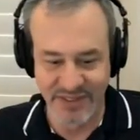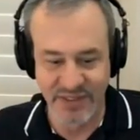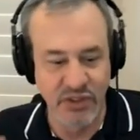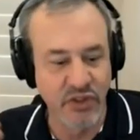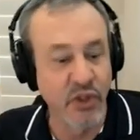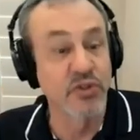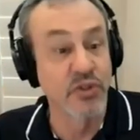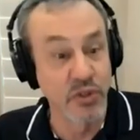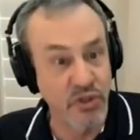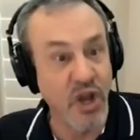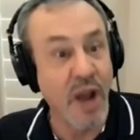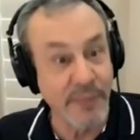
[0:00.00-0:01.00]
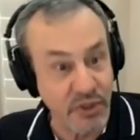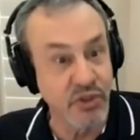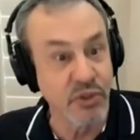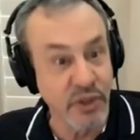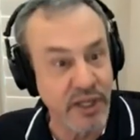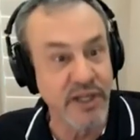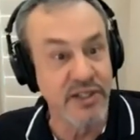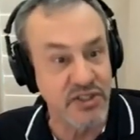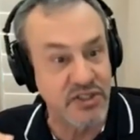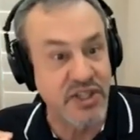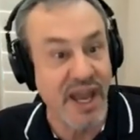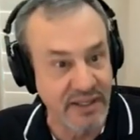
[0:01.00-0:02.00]
there's opportunity to
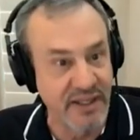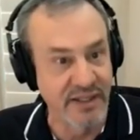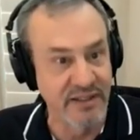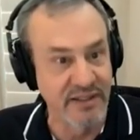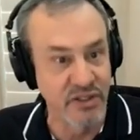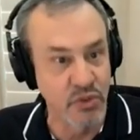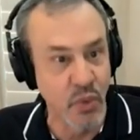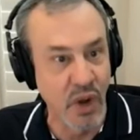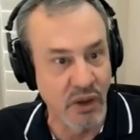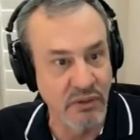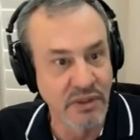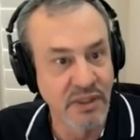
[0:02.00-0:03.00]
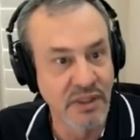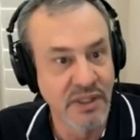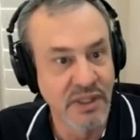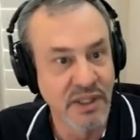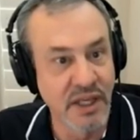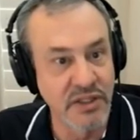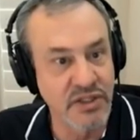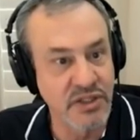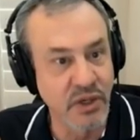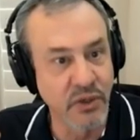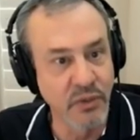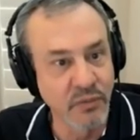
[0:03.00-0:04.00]
stagnate as well. And
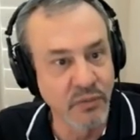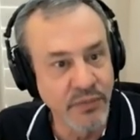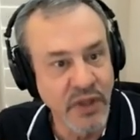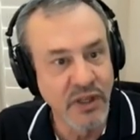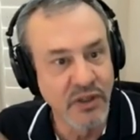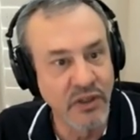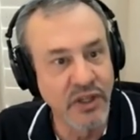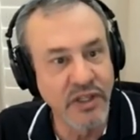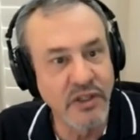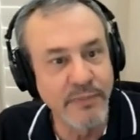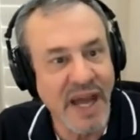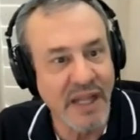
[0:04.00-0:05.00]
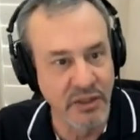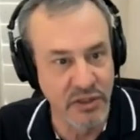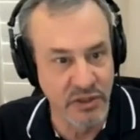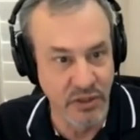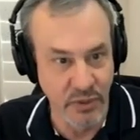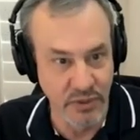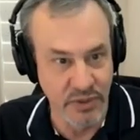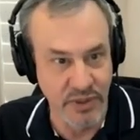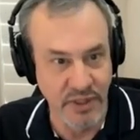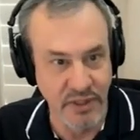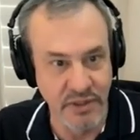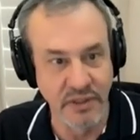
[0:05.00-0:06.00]
so you need to balance those
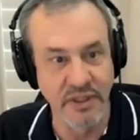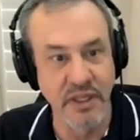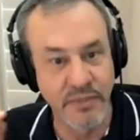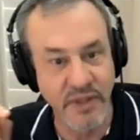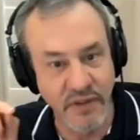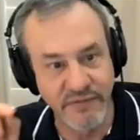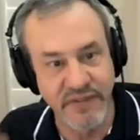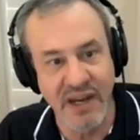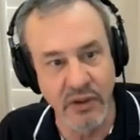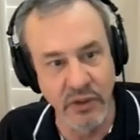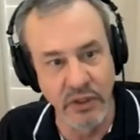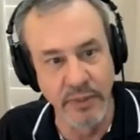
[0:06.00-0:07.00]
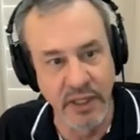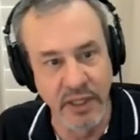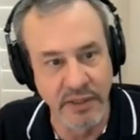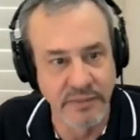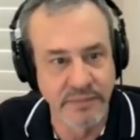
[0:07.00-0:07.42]
things and keep that fire in the belly.